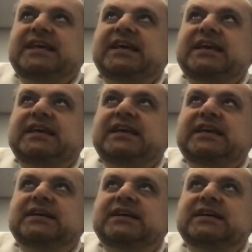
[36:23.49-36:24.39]

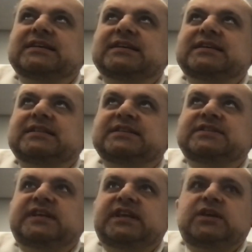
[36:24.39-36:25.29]
they uh,
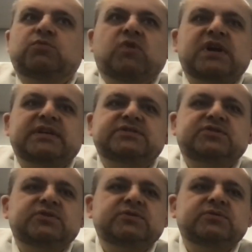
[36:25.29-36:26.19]
the city
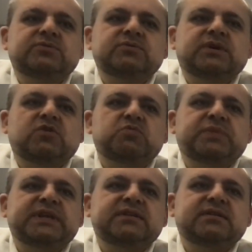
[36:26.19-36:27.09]
wanted to
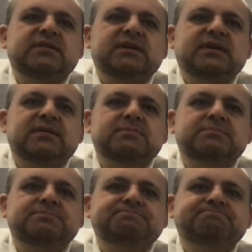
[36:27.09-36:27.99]
open
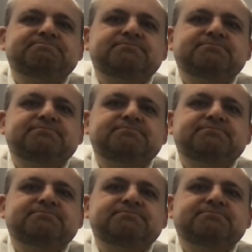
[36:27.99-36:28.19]
um,